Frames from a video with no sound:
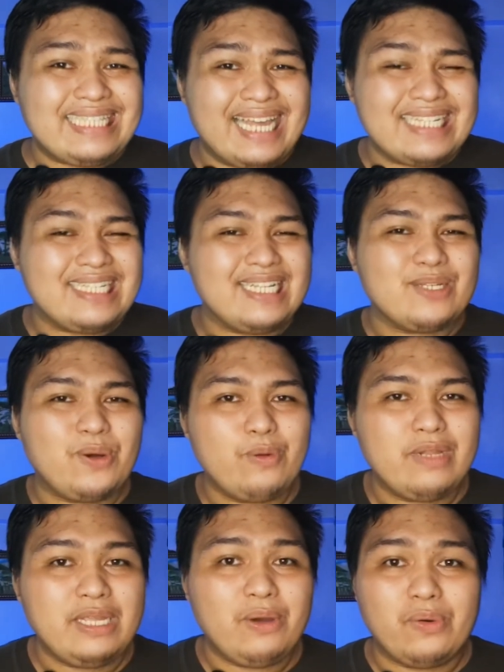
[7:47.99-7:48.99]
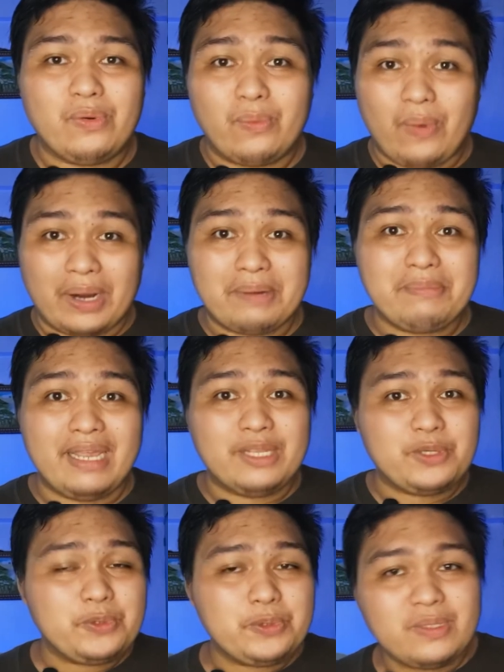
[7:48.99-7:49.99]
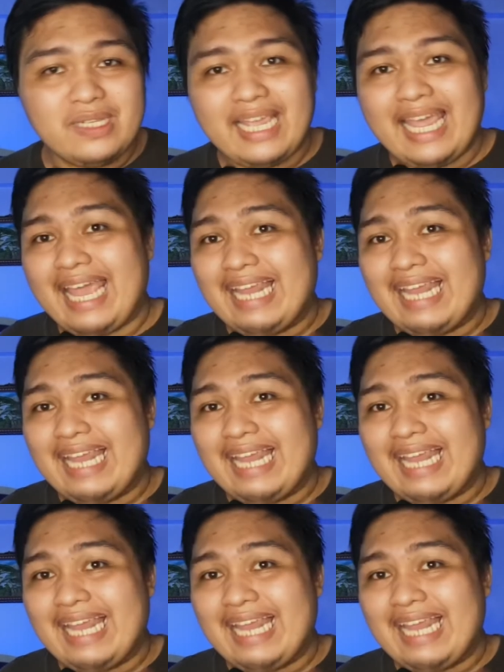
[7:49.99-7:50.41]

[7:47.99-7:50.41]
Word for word: intensities only on warm and cool,